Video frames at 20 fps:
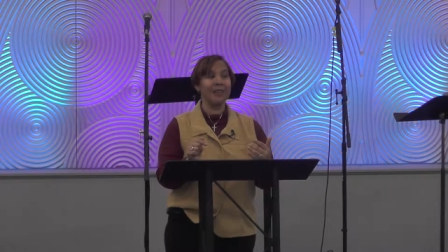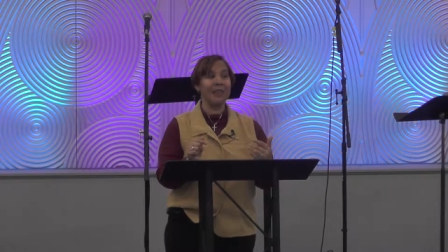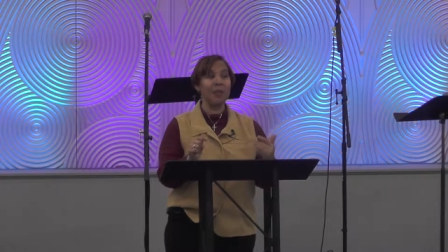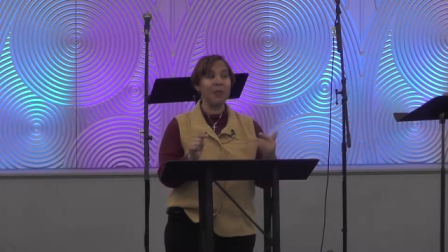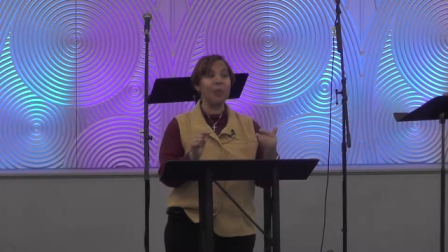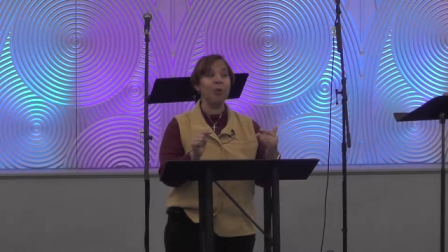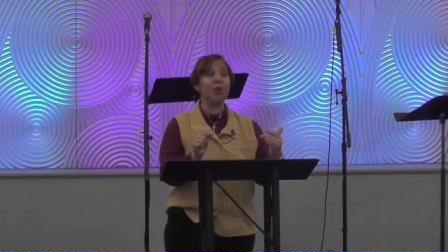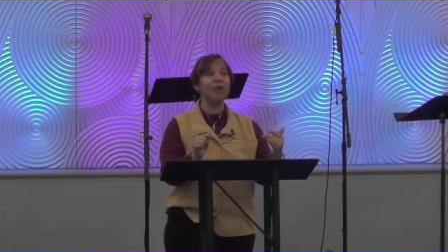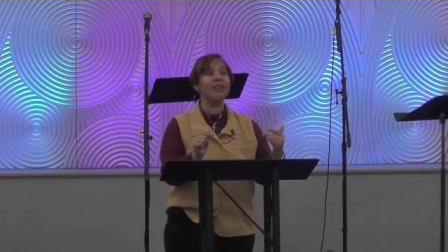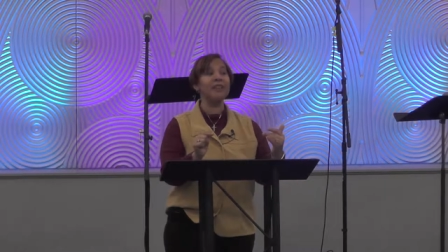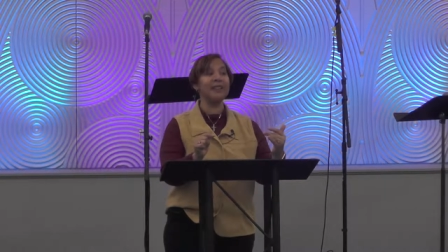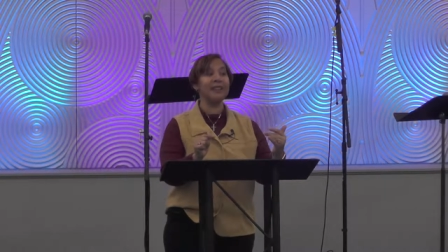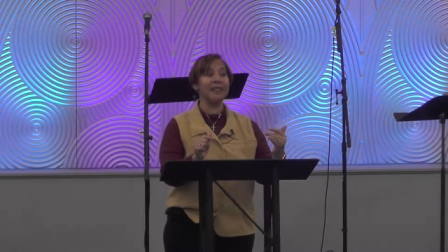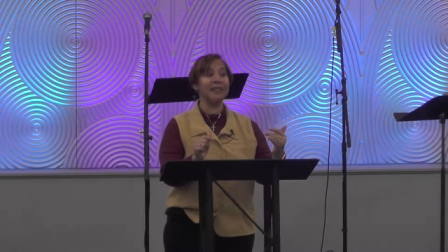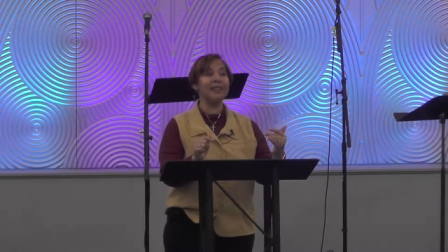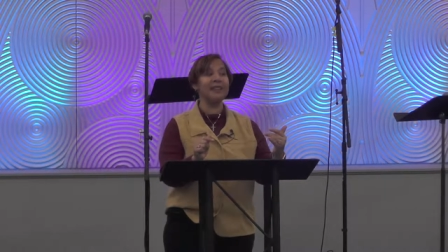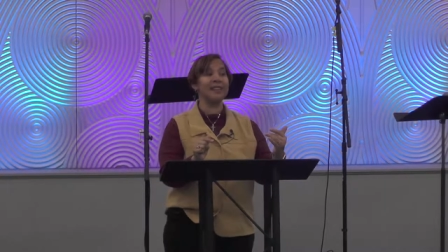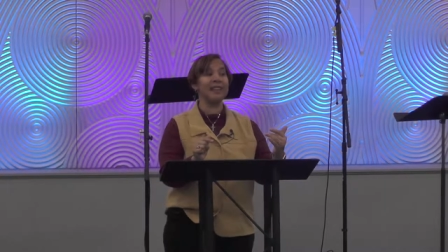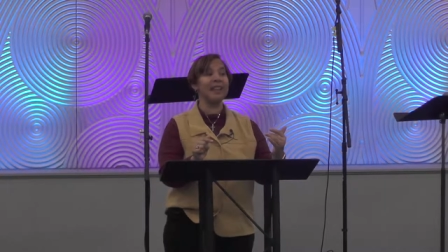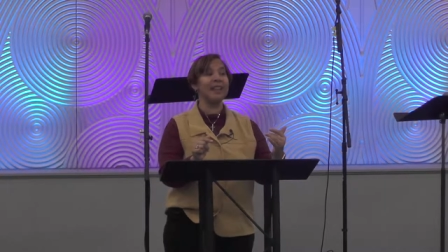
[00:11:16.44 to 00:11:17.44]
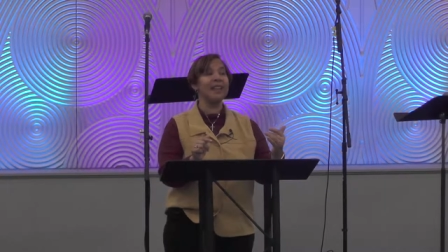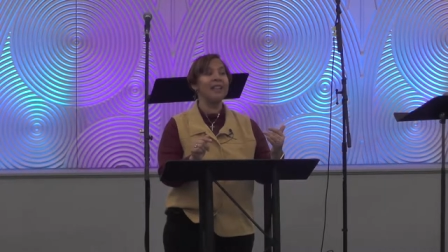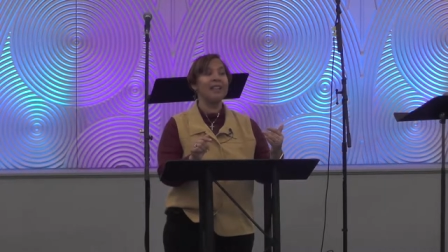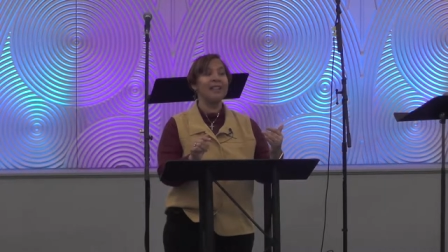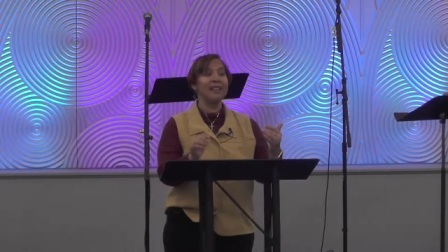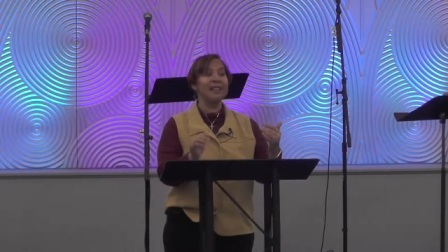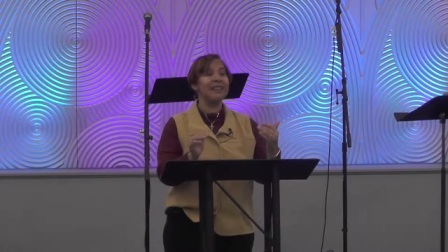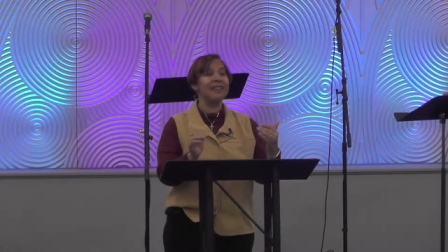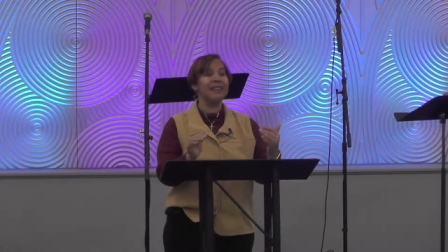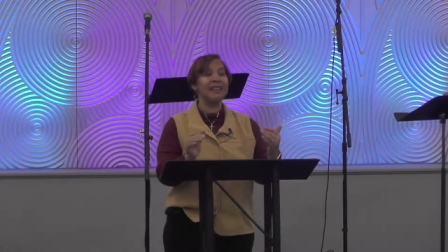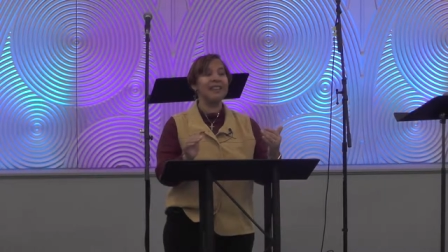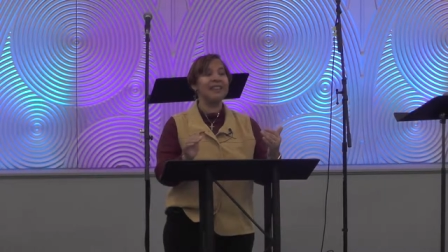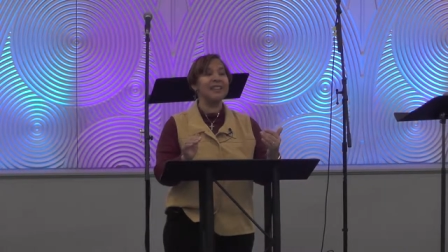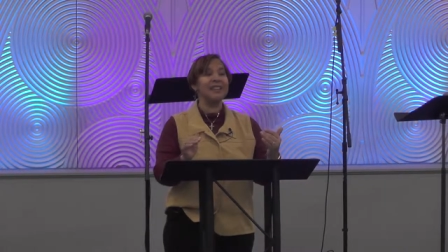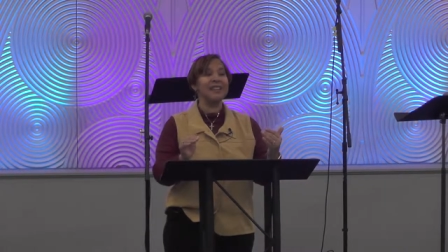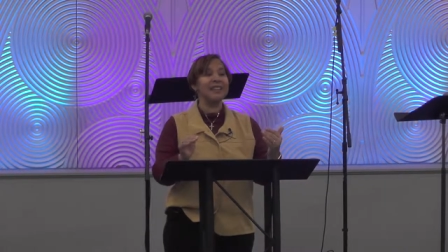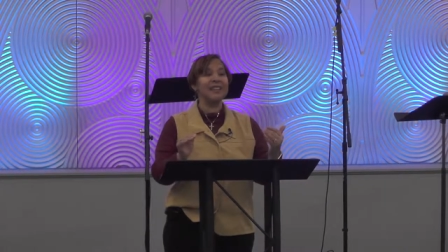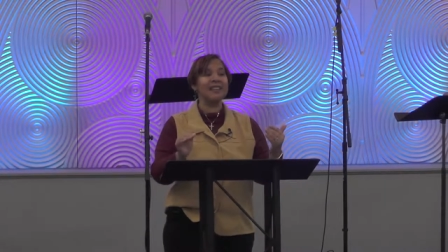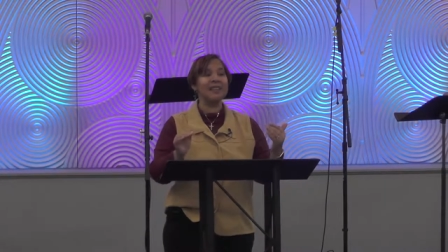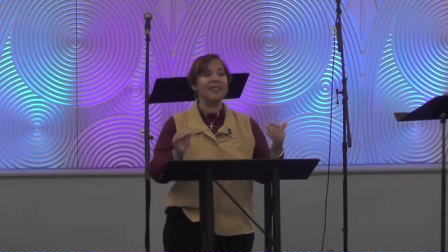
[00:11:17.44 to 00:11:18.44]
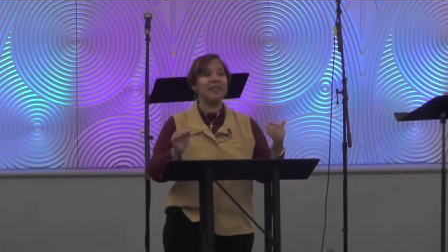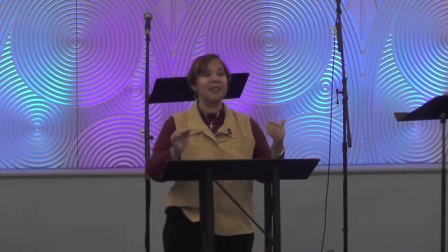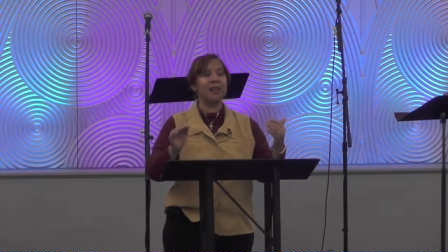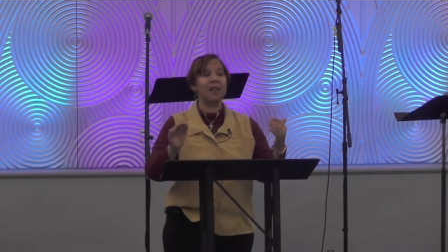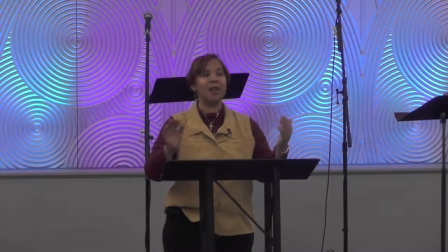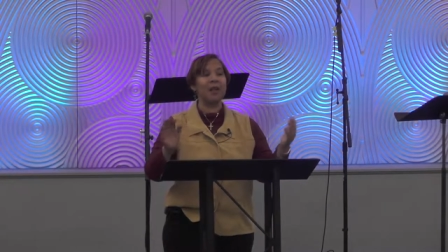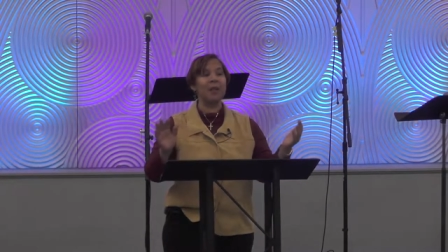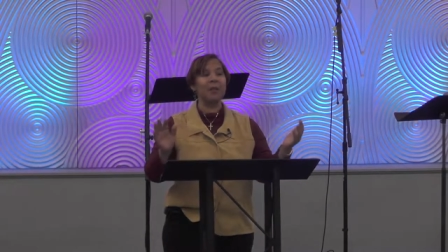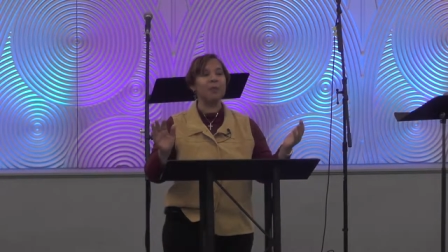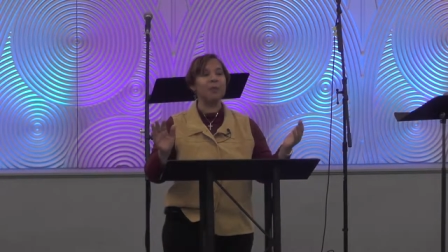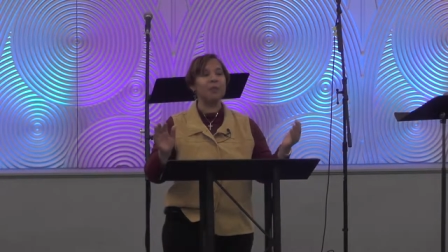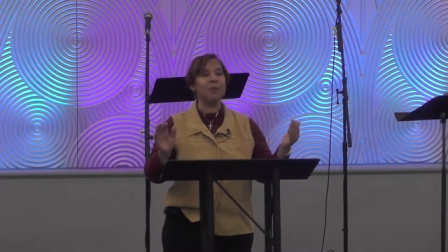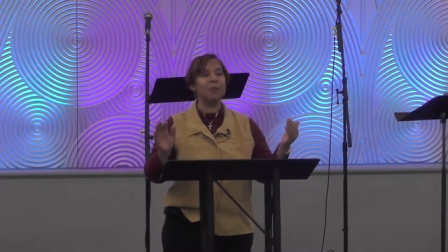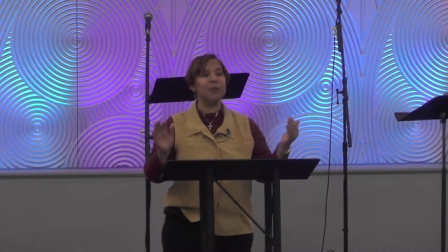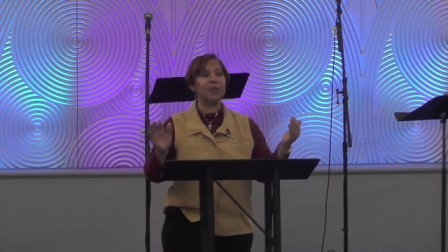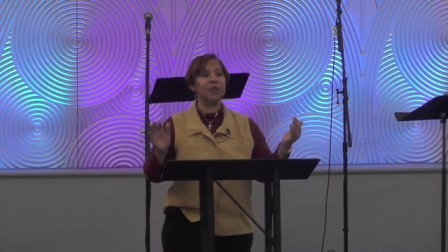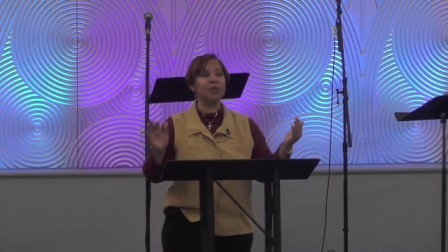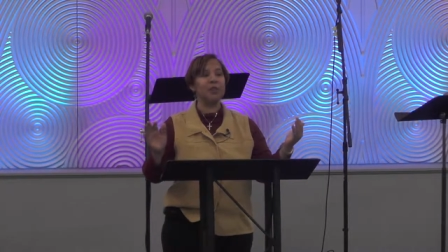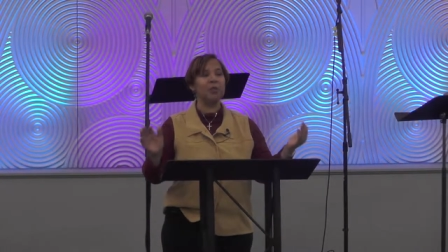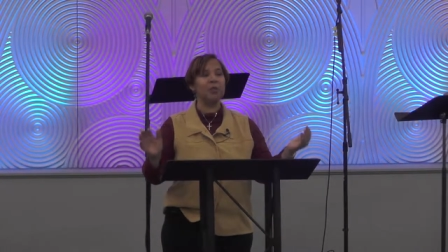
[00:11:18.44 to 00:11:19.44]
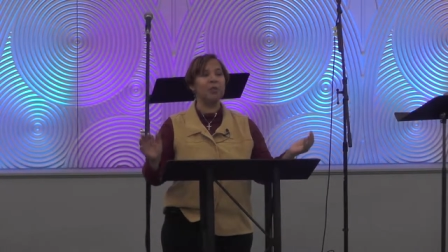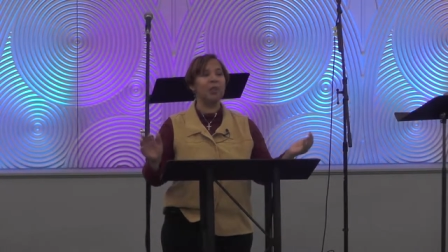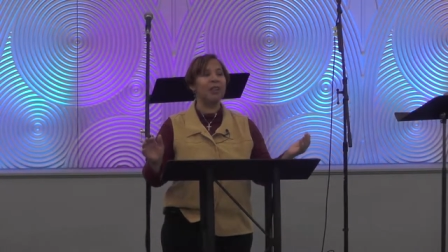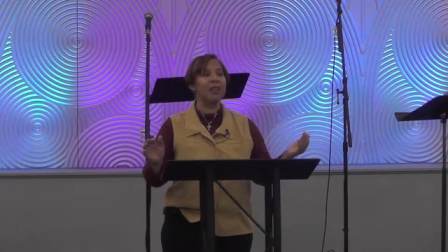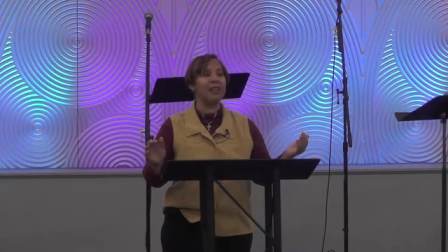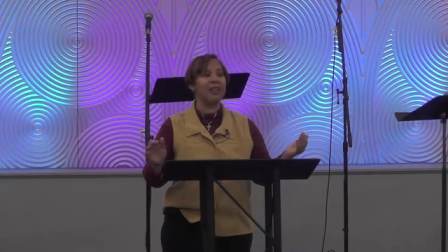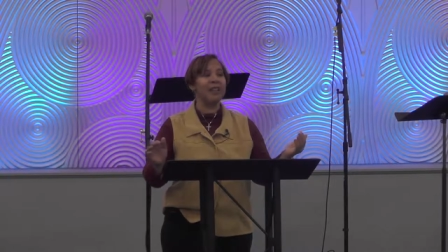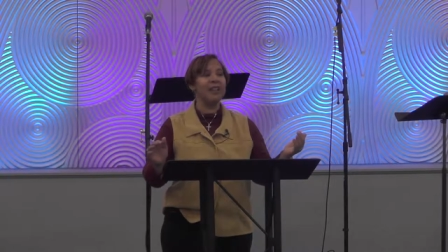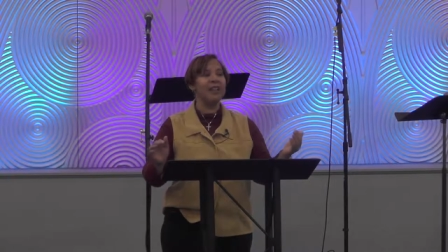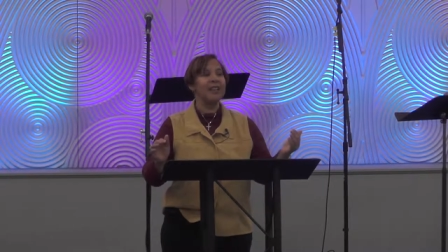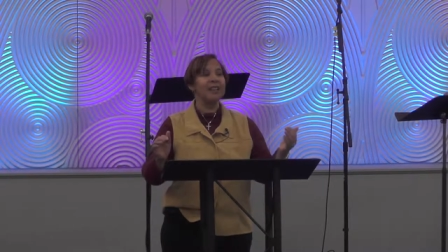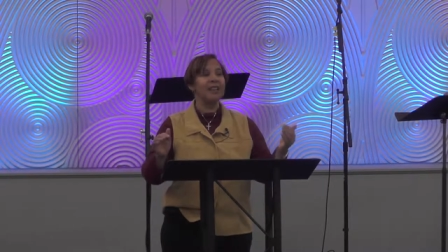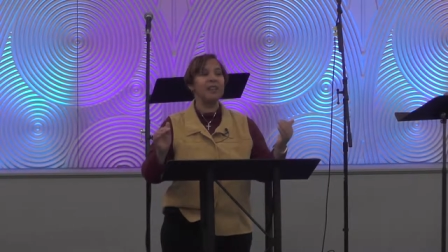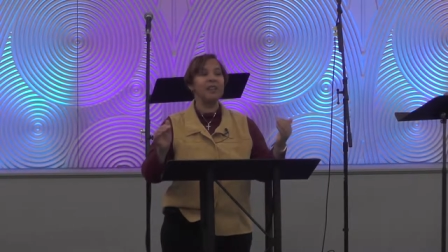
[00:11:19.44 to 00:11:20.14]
They worked at this thing. This doesn't, this doesn't come just because you want it.